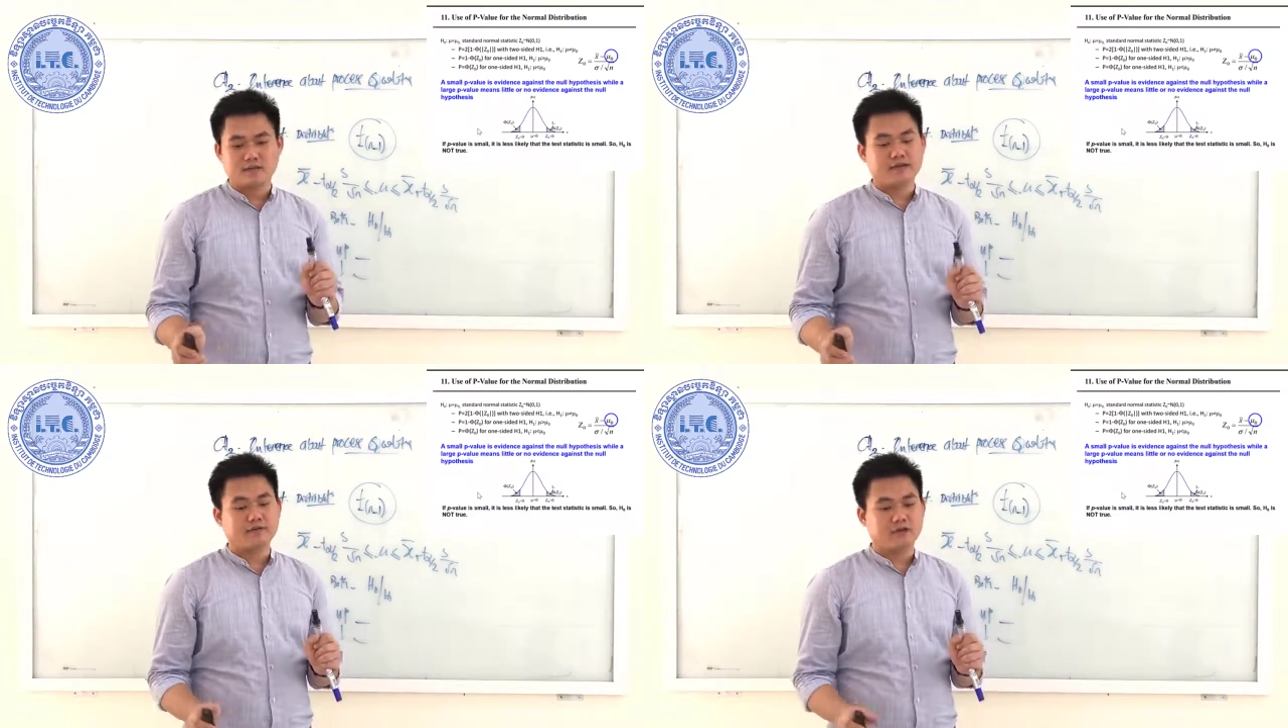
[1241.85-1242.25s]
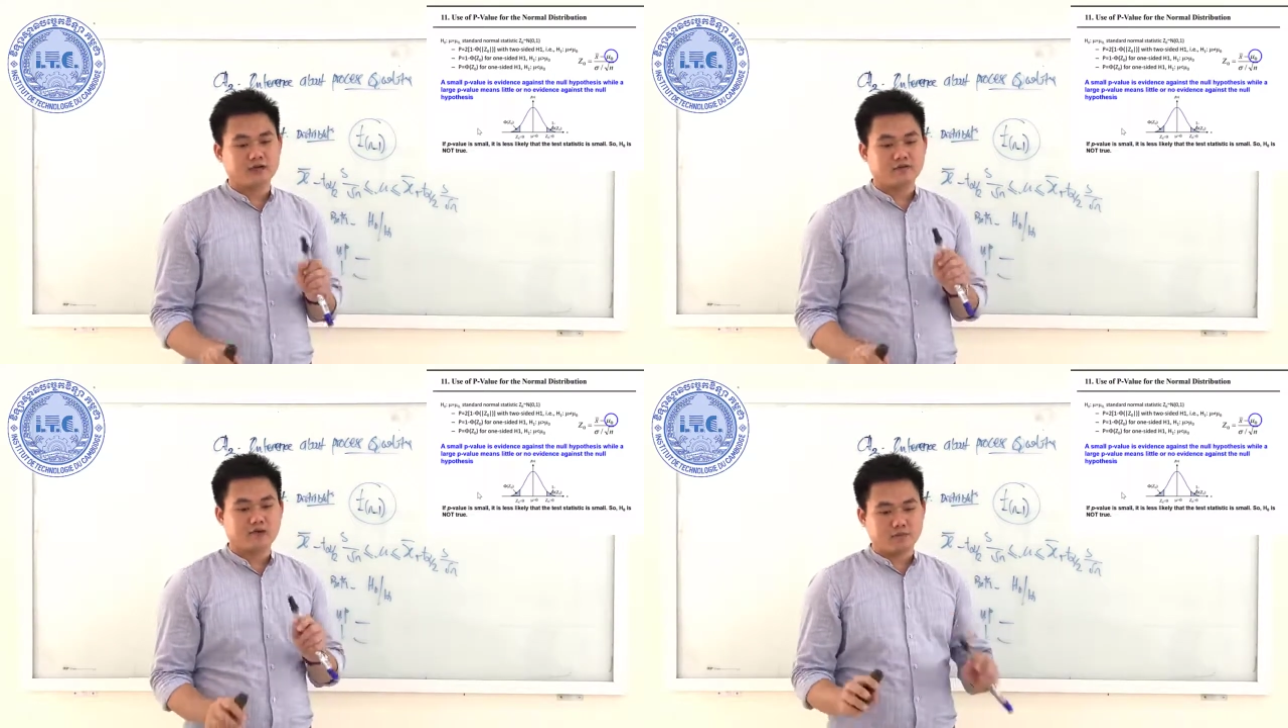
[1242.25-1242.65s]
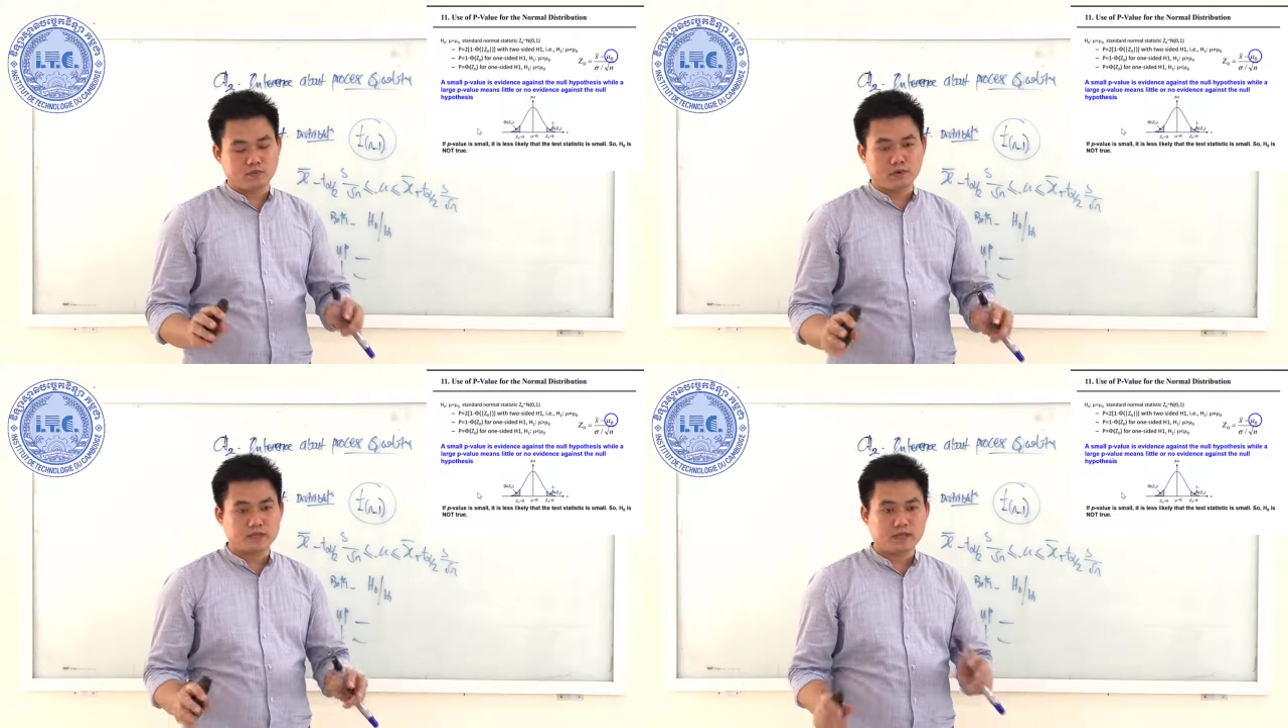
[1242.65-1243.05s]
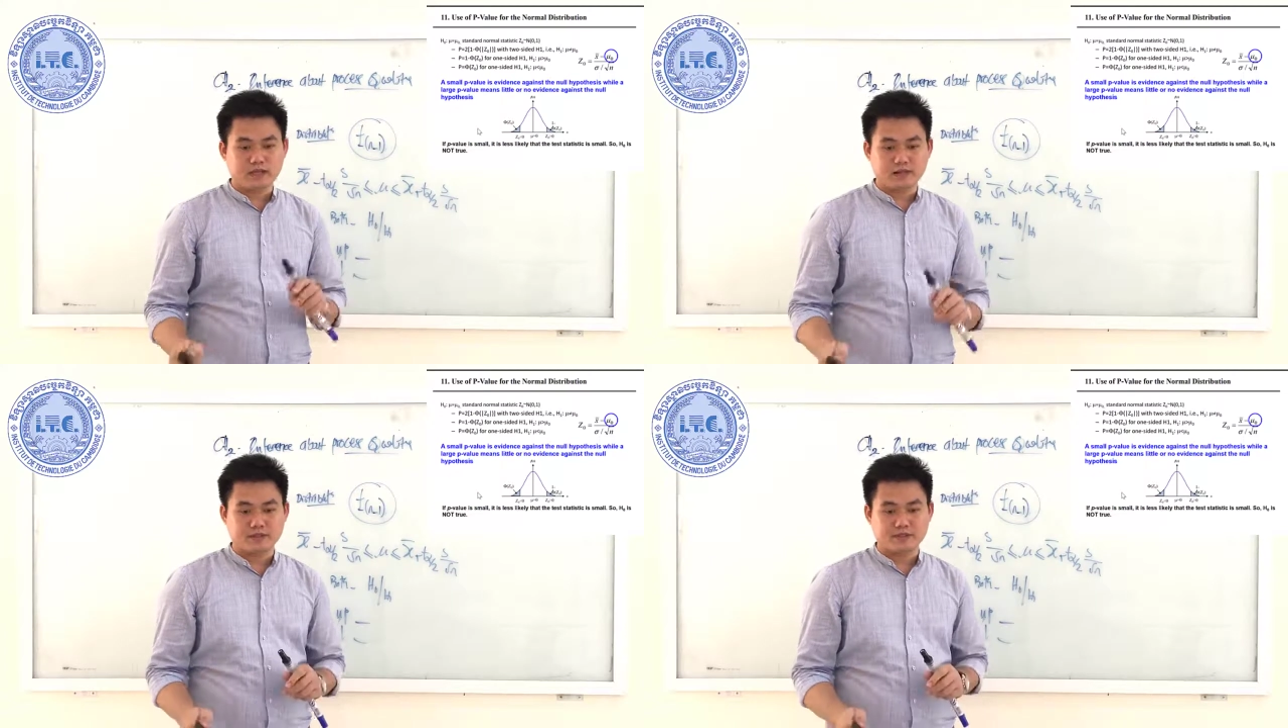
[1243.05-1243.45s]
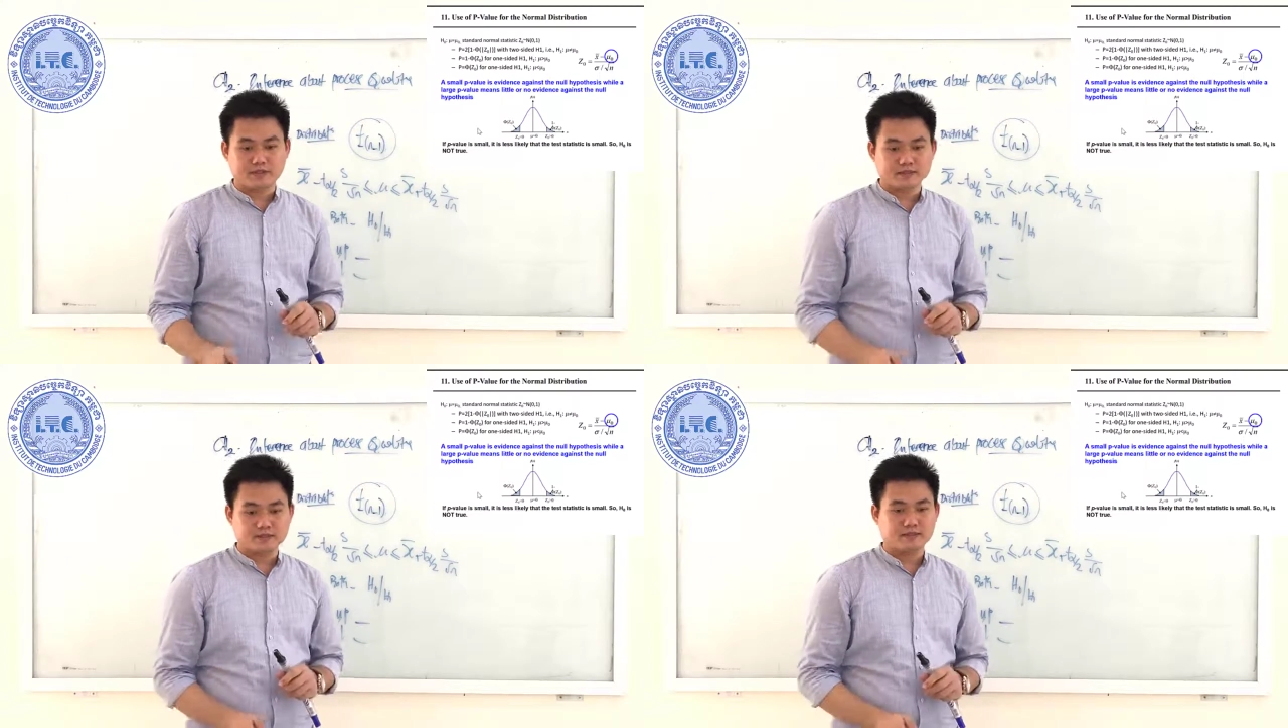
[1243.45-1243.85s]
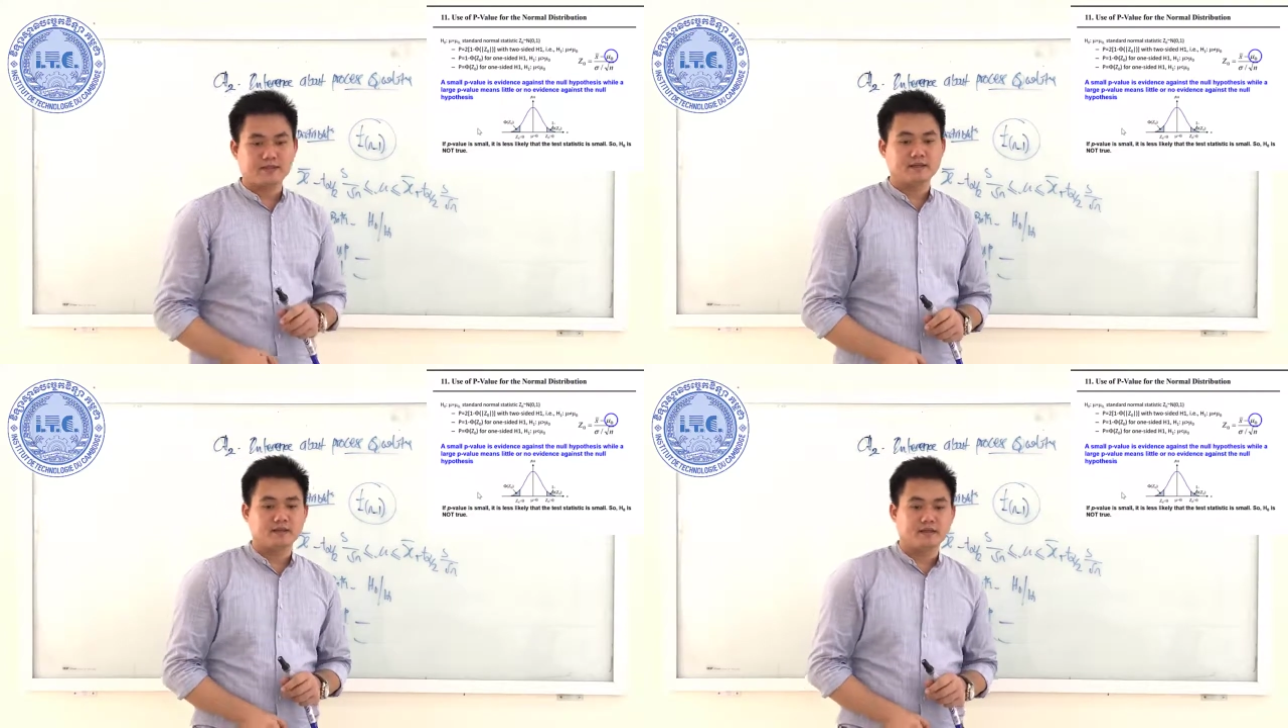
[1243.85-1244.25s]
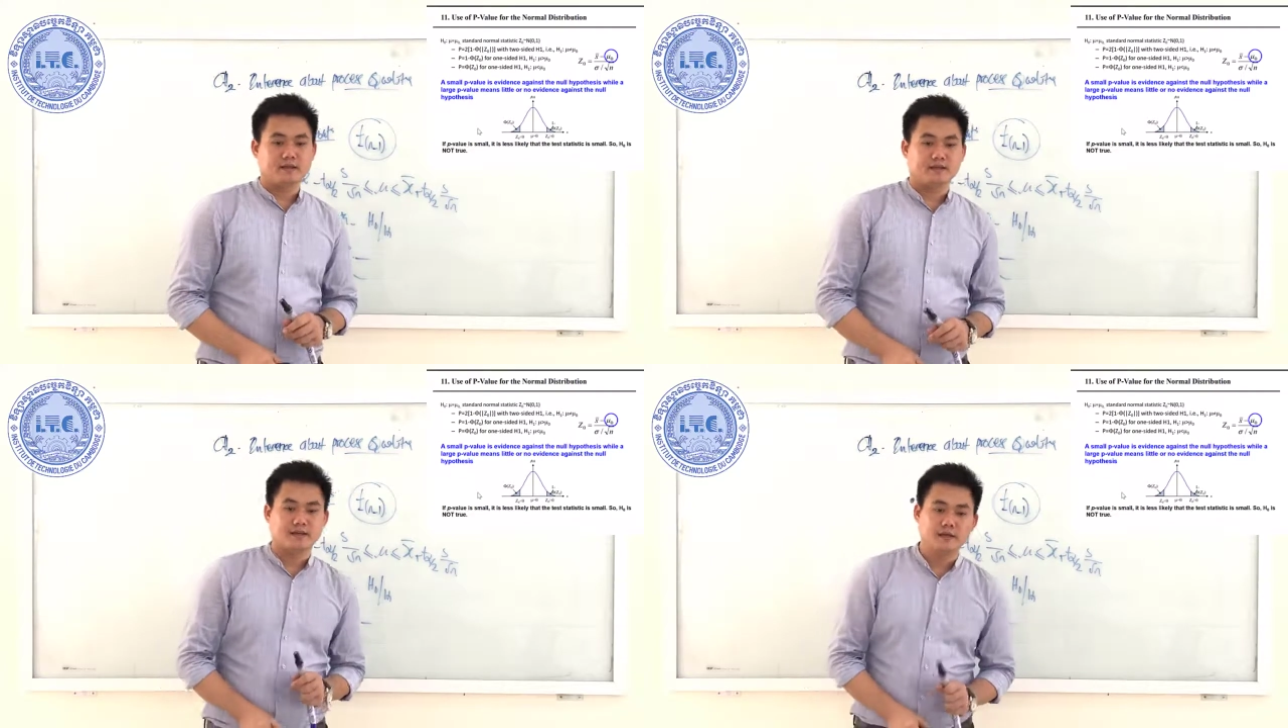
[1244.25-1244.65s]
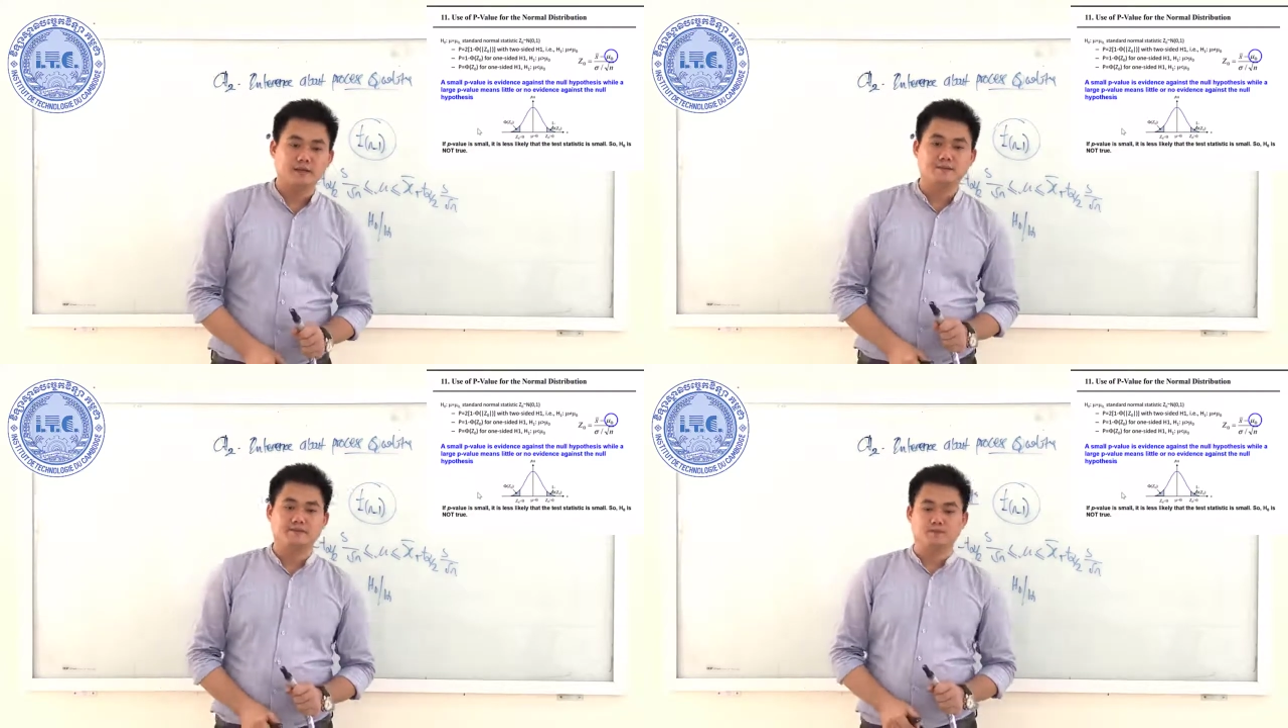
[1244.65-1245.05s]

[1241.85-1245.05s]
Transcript: significant from lower side and upper sides. Okay.